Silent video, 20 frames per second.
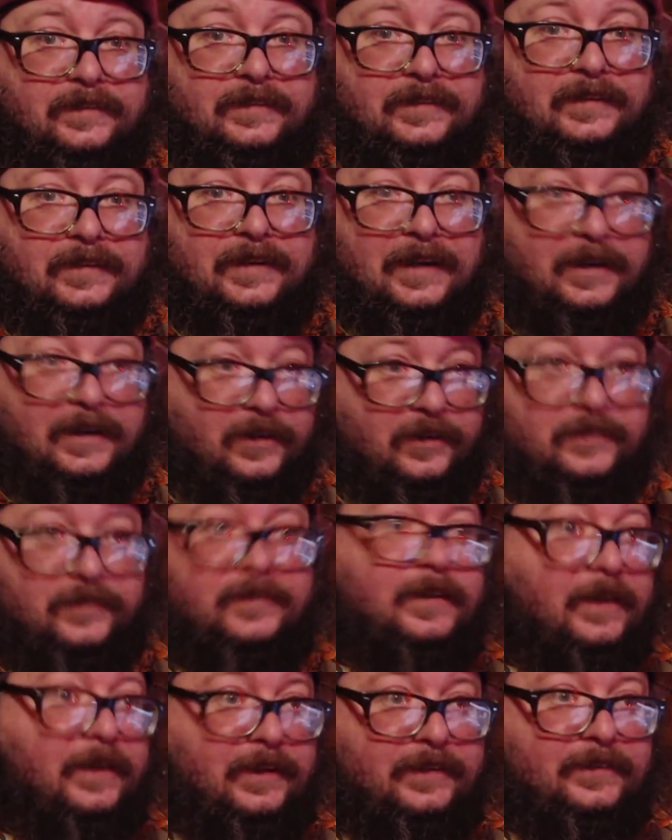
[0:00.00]
on our
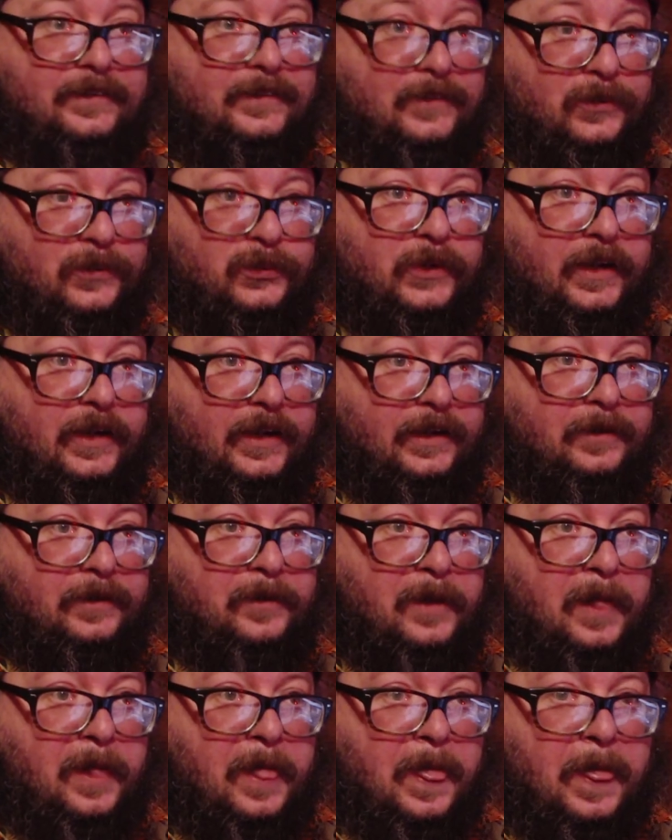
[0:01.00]
side. Okay,
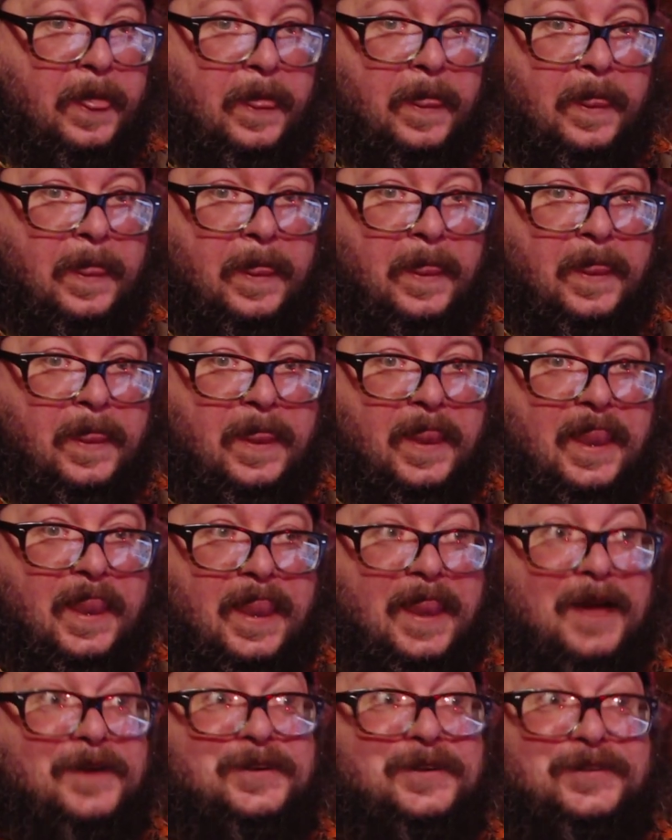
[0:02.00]

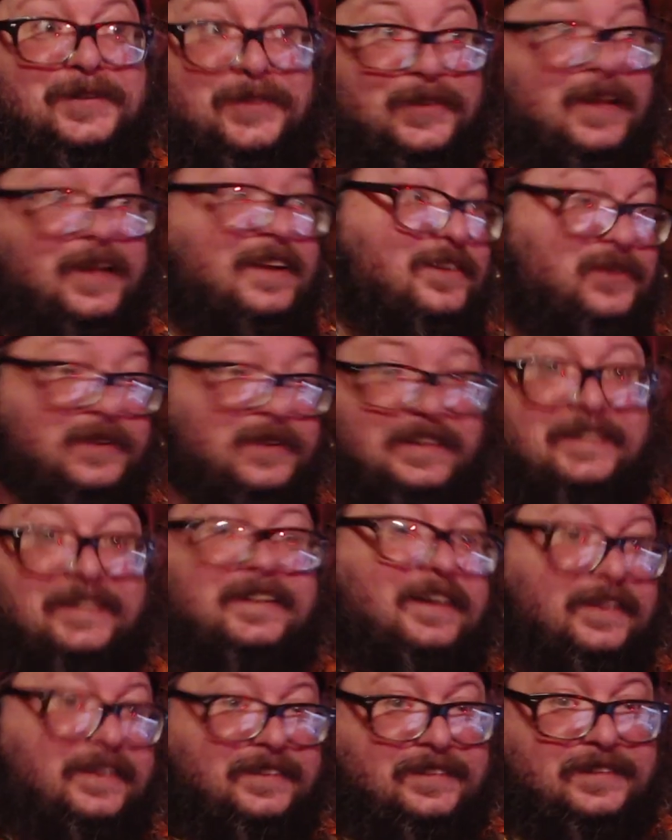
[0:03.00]
so that's what he
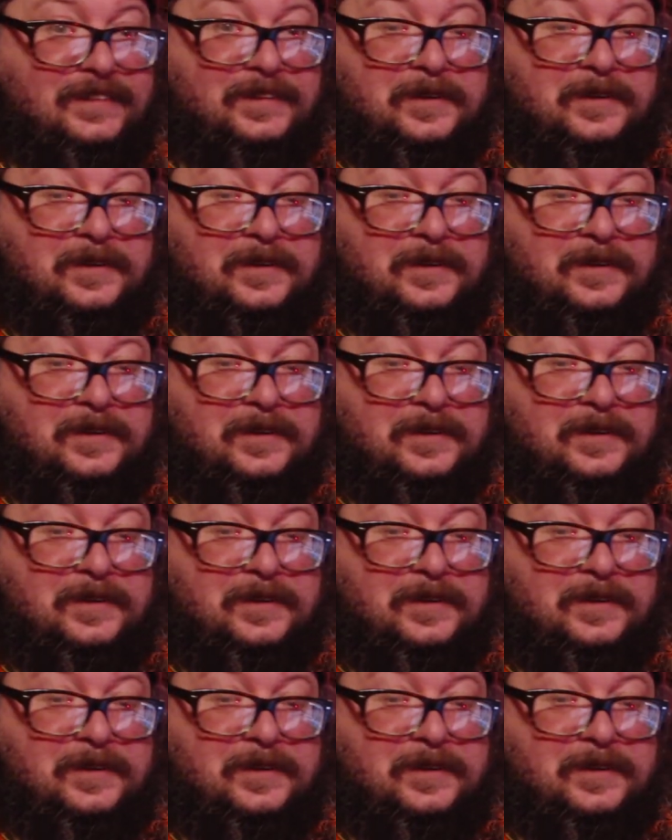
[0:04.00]
does.